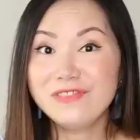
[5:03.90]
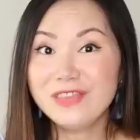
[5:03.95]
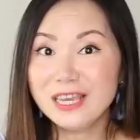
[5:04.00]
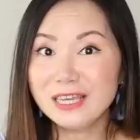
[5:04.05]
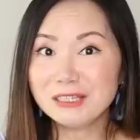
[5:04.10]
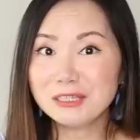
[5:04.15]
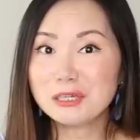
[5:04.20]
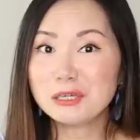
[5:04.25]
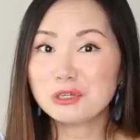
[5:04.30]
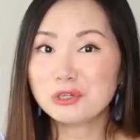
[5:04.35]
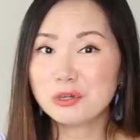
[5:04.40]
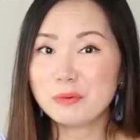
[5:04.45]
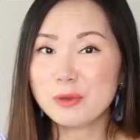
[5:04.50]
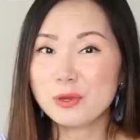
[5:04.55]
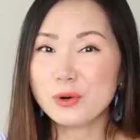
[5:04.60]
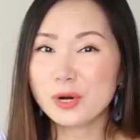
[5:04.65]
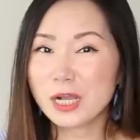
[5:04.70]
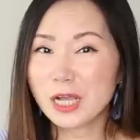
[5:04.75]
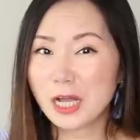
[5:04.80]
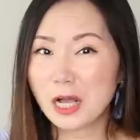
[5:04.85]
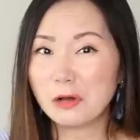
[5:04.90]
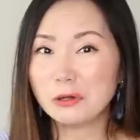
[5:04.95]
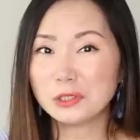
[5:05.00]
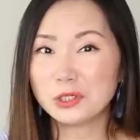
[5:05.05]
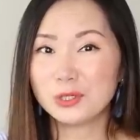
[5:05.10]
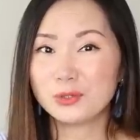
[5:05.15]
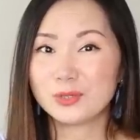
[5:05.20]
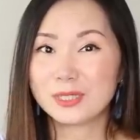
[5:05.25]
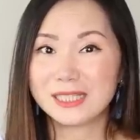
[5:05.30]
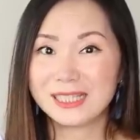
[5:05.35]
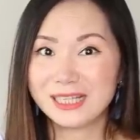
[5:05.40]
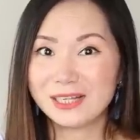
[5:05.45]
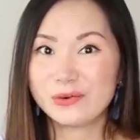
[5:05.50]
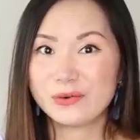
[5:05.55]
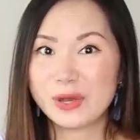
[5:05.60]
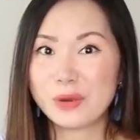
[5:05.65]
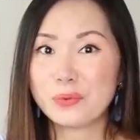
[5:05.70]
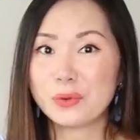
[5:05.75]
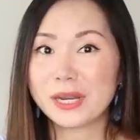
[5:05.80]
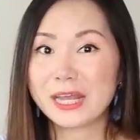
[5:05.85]
This should be your go-to
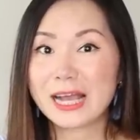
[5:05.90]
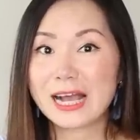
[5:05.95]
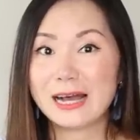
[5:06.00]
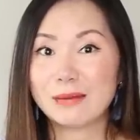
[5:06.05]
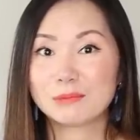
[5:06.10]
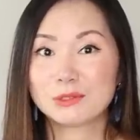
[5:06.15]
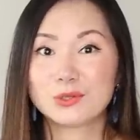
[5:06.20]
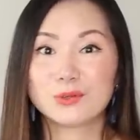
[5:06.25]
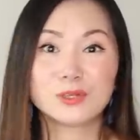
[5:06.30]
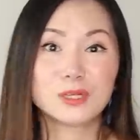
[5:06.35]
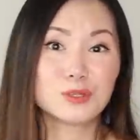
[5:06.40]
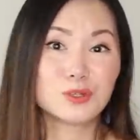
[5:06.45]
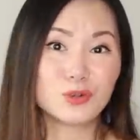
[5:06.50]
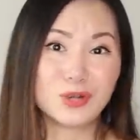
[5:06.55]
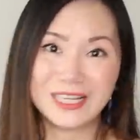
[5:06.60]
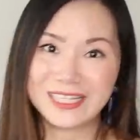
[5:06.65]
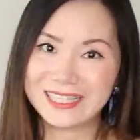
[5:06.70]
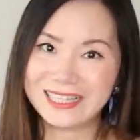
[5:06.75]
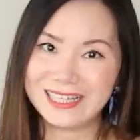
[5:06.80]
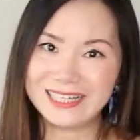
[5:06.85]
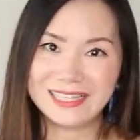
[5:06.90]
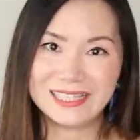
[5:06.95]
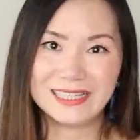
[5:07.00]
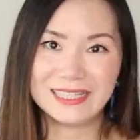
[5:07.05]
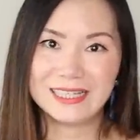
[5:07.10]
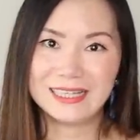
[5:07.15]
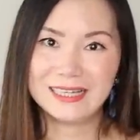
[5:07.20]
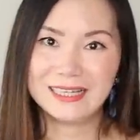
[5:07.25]
silhouette when it comes to the dresses.